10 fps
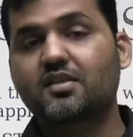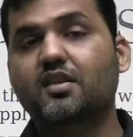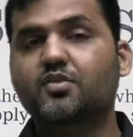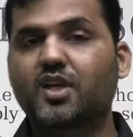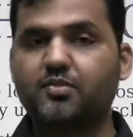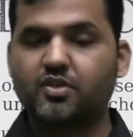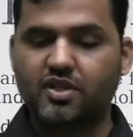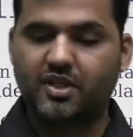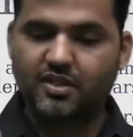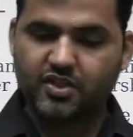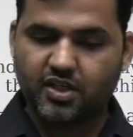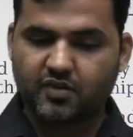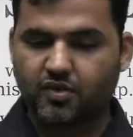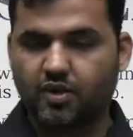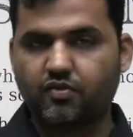Subscribe to the channel, share
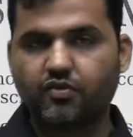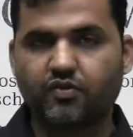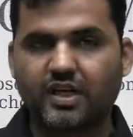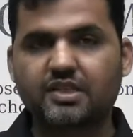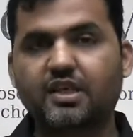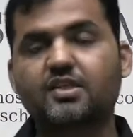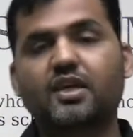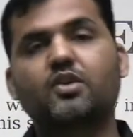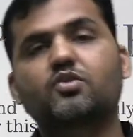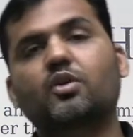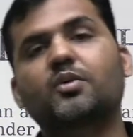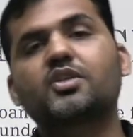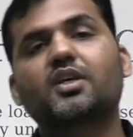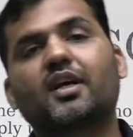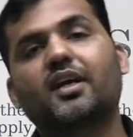it with all of your friends, guys. Thank you so
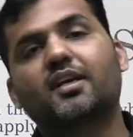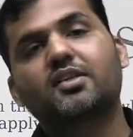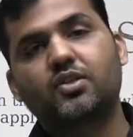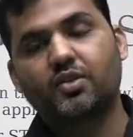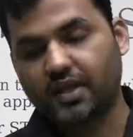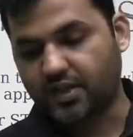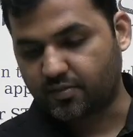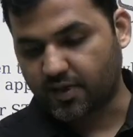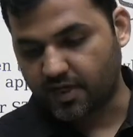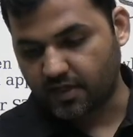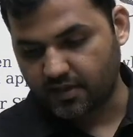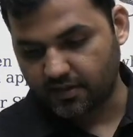much. See you in the next part.